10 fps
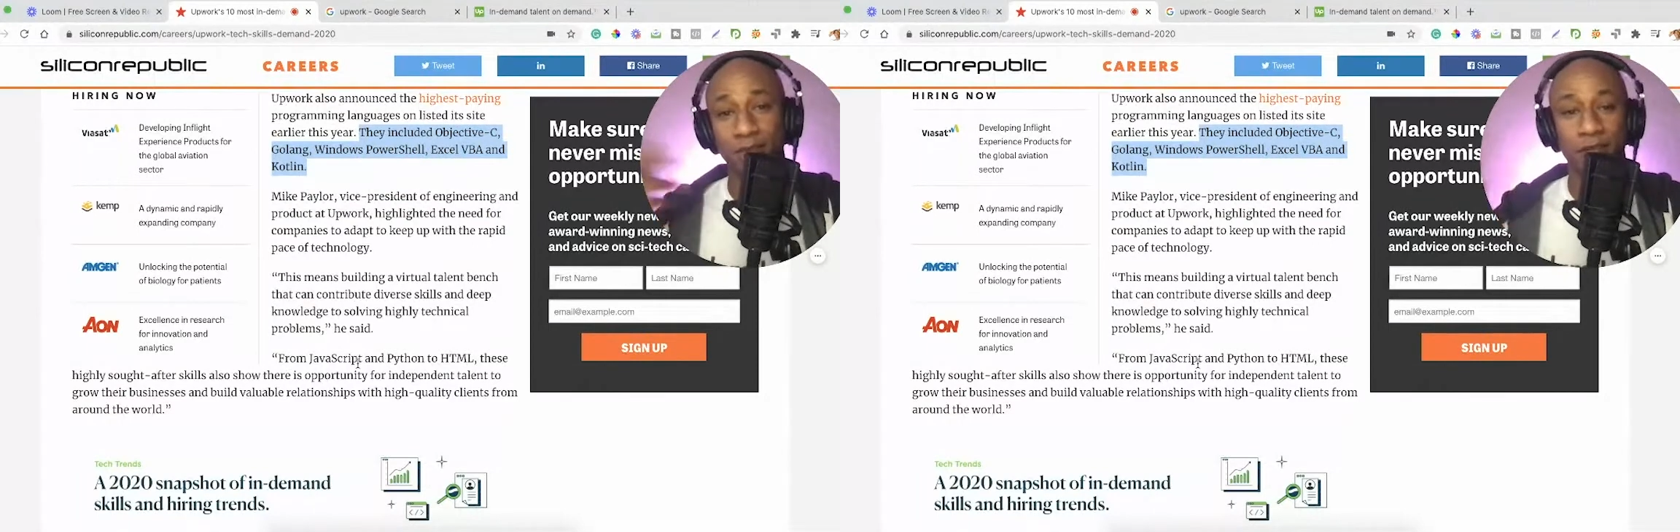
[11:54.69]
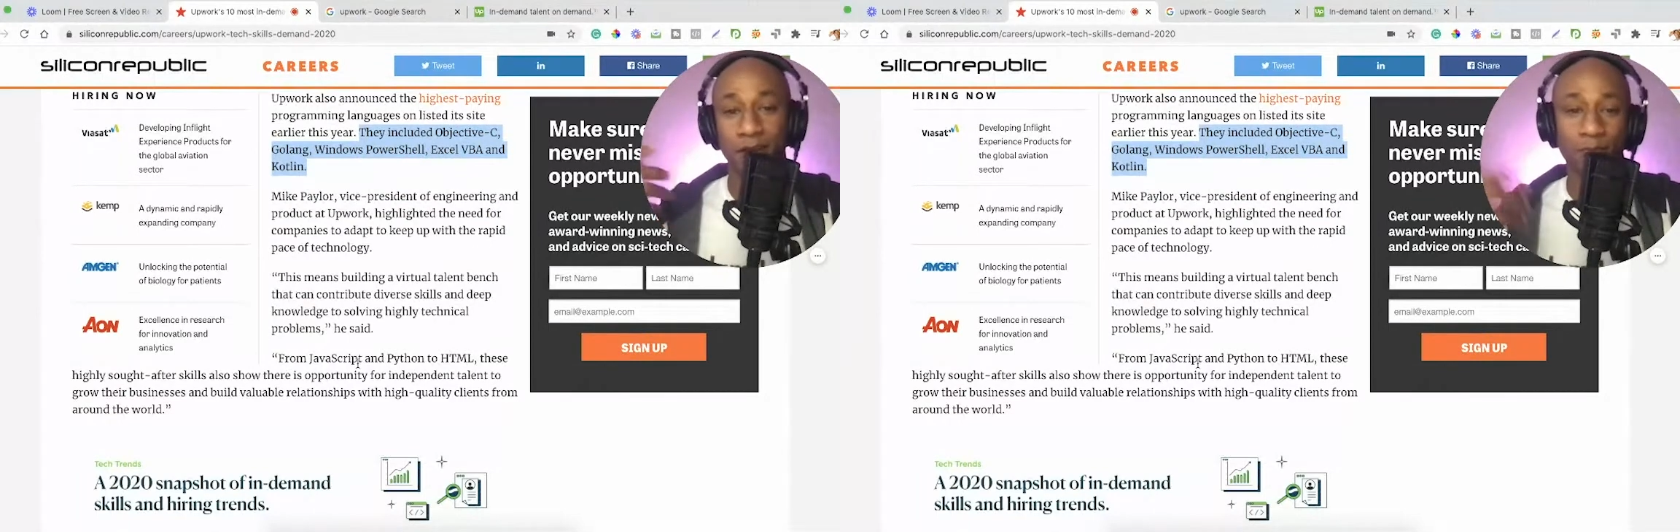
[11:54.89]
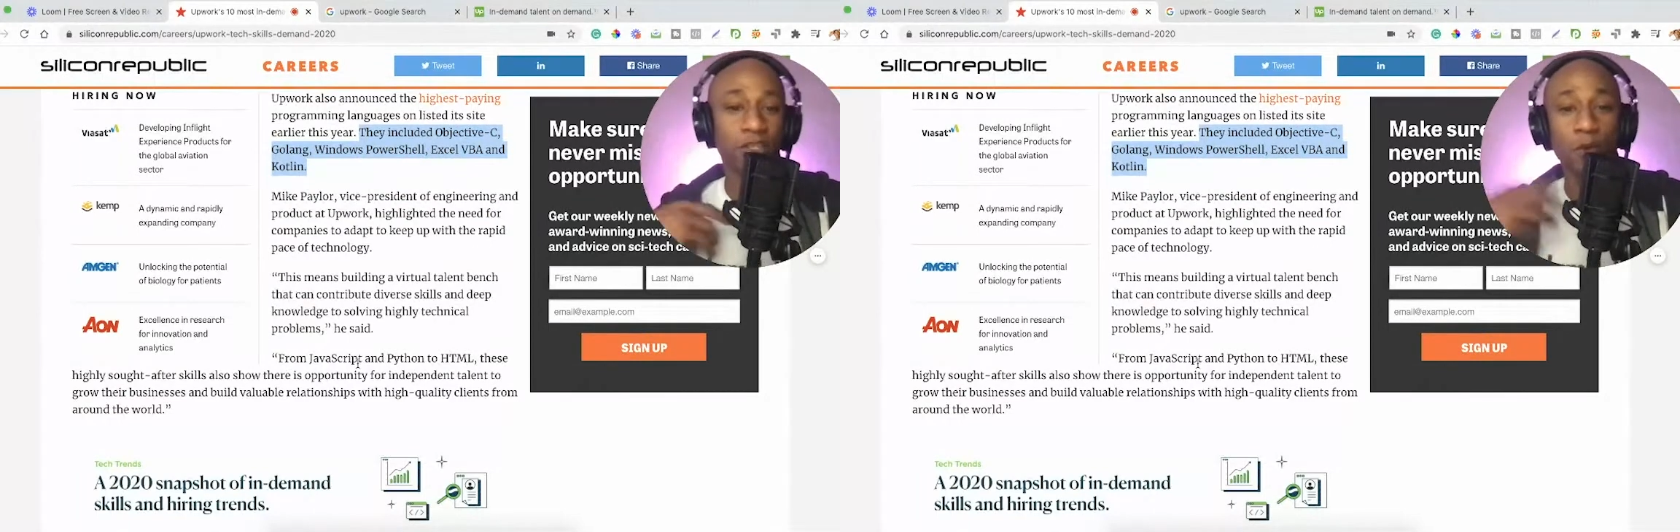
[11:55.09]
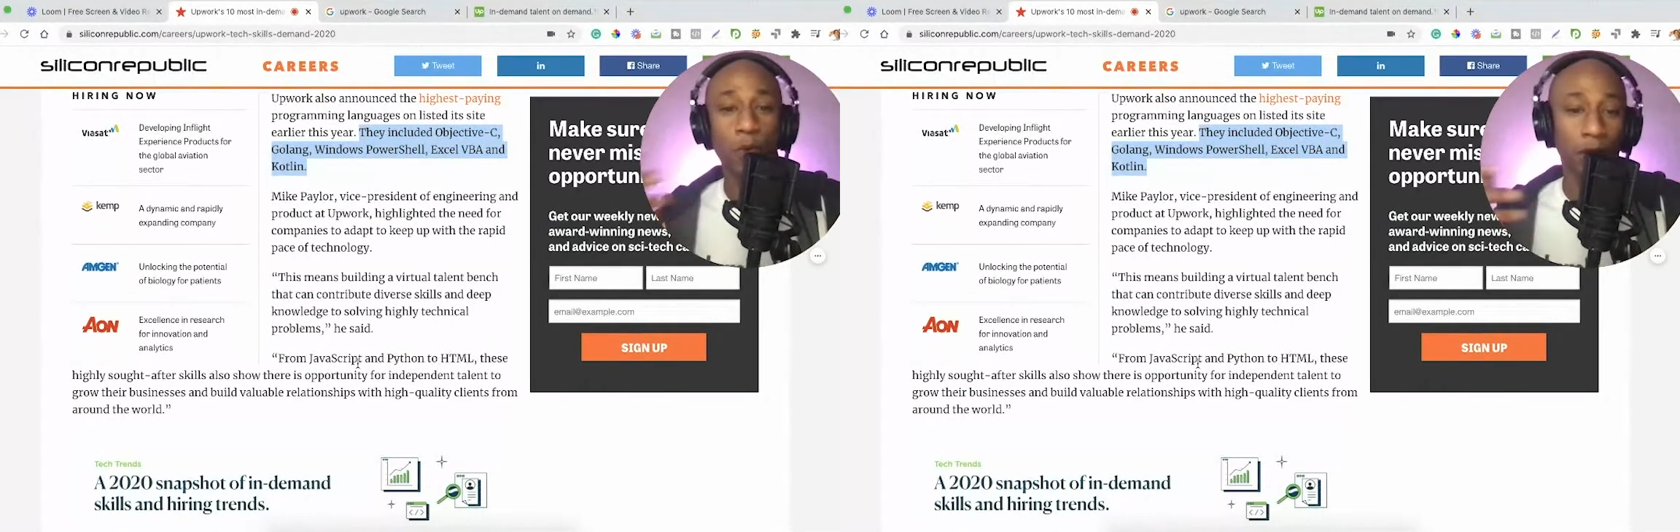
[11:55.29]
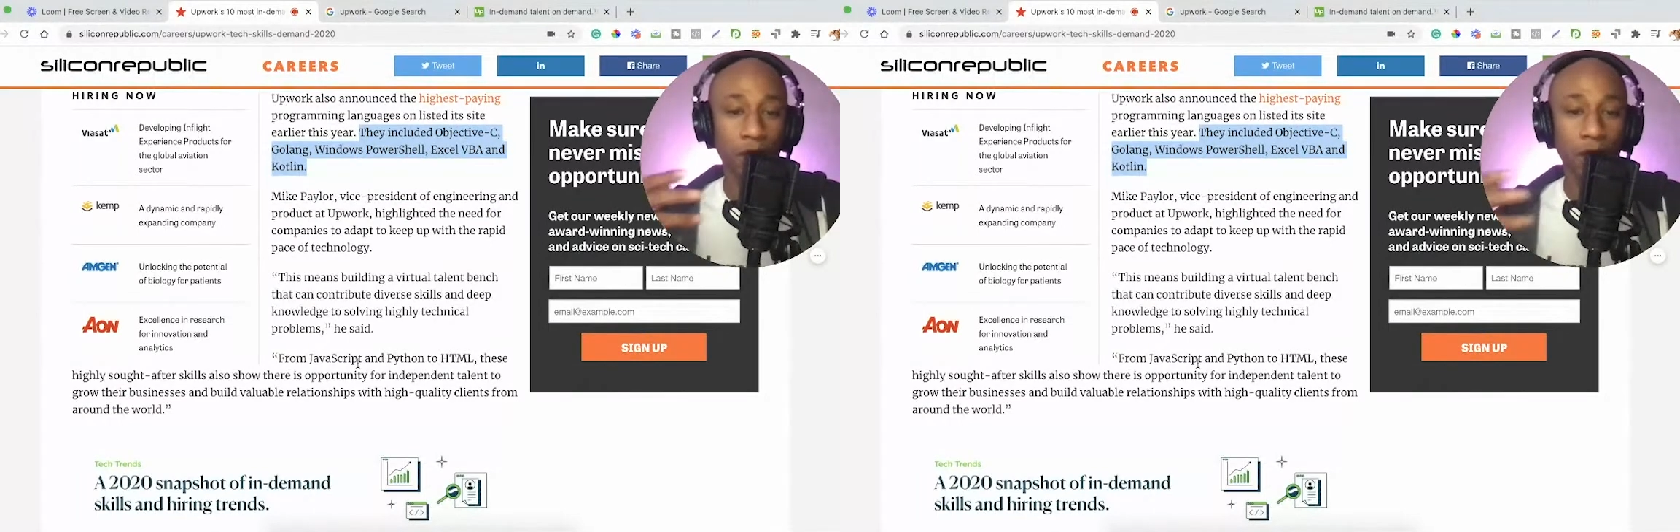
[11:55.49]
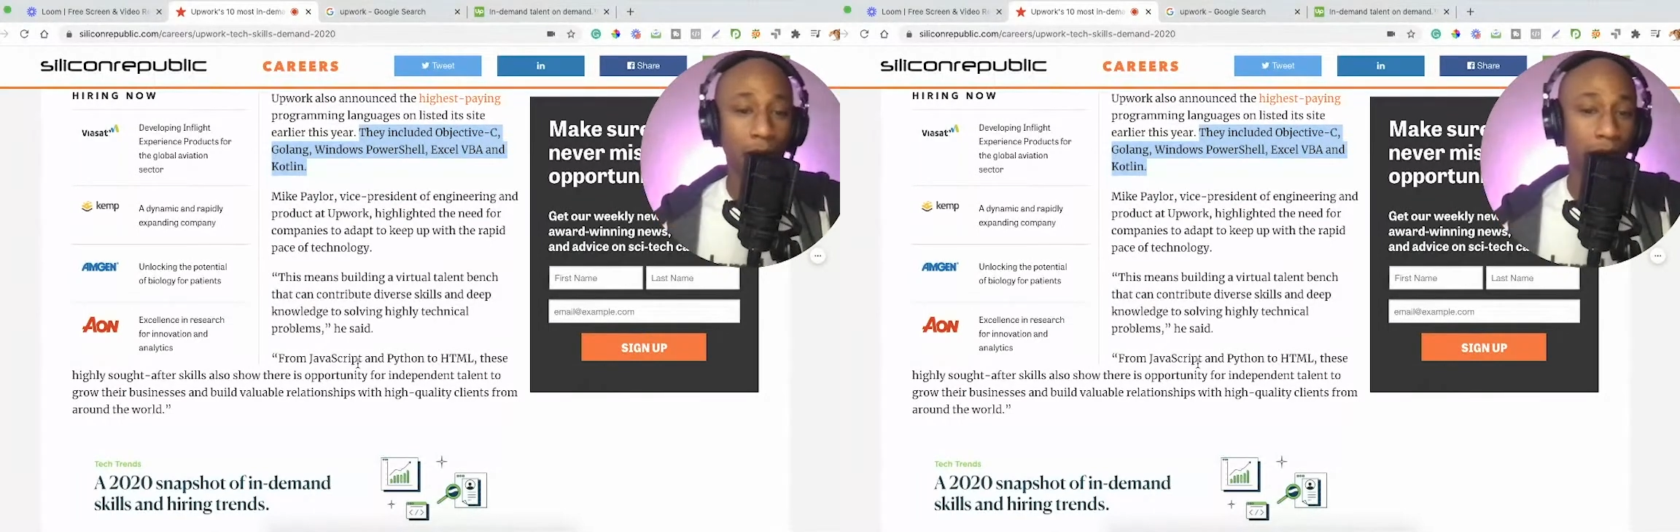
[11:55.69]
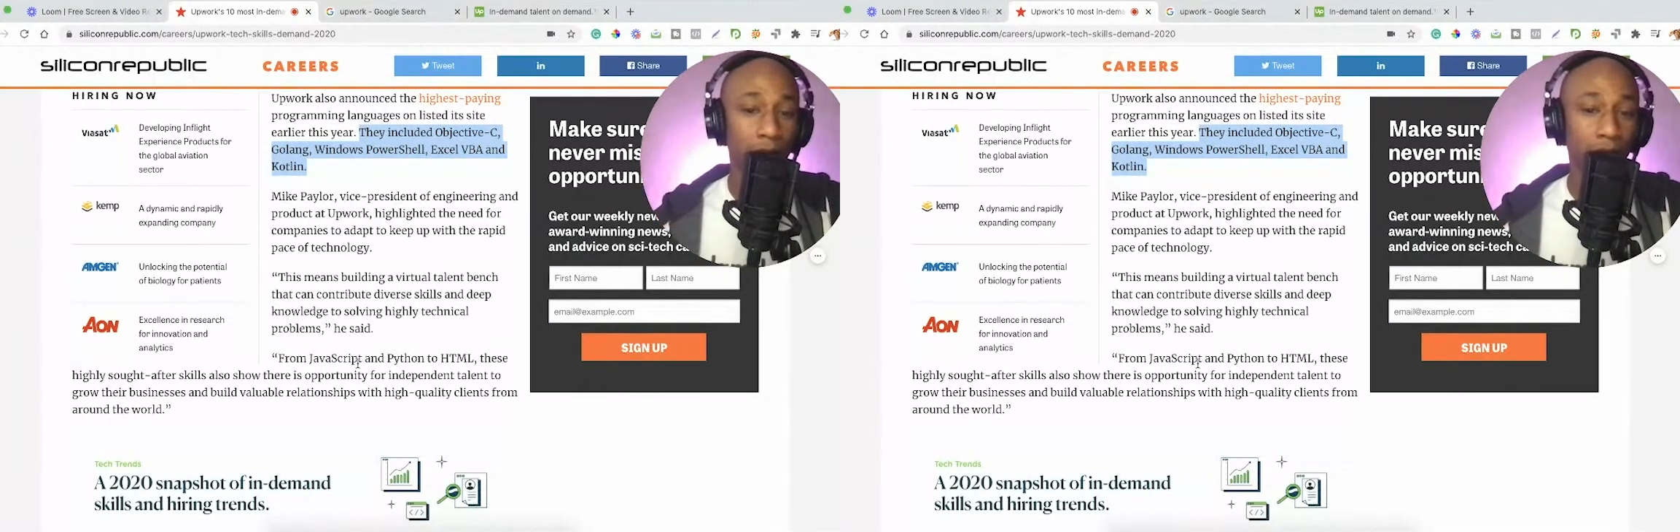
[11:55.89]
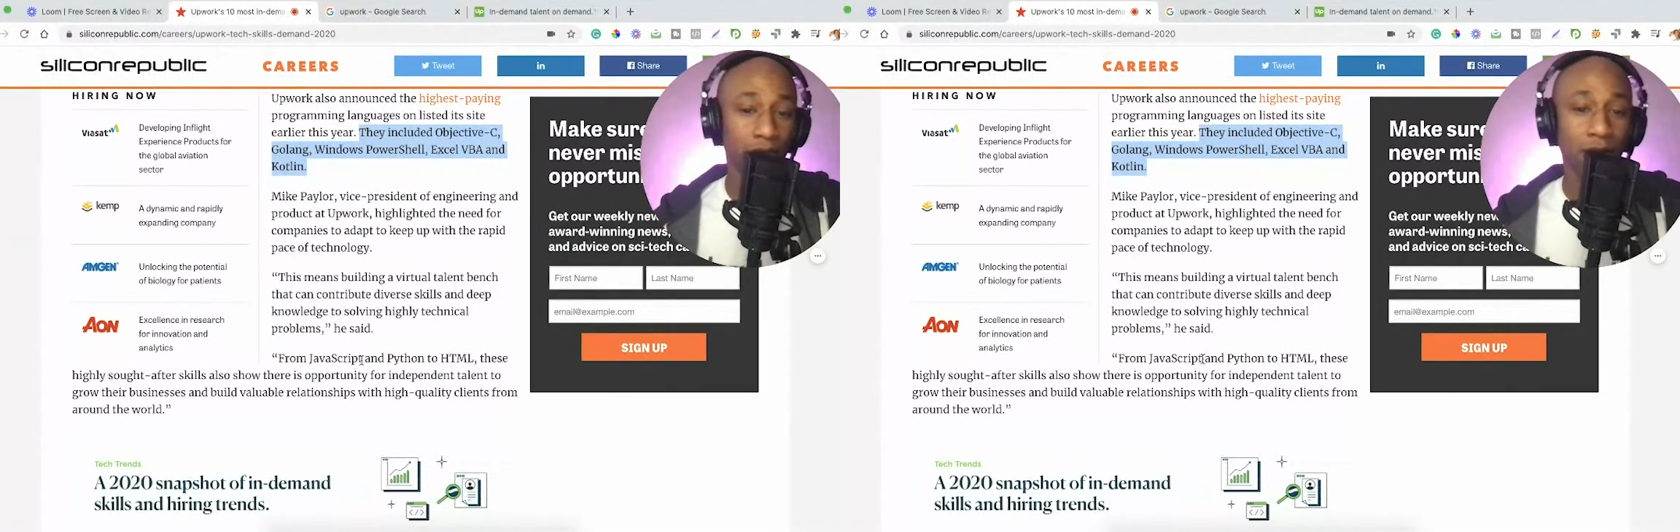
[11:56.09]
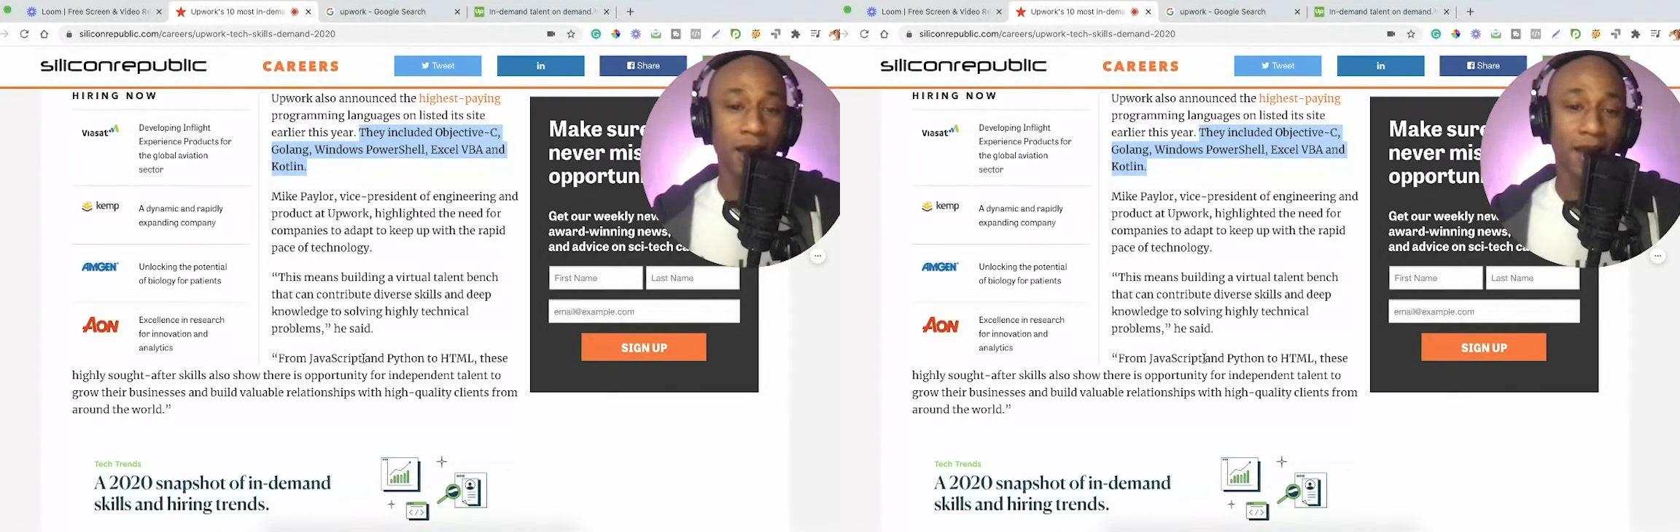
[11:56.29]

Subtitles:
I'm still working on my English.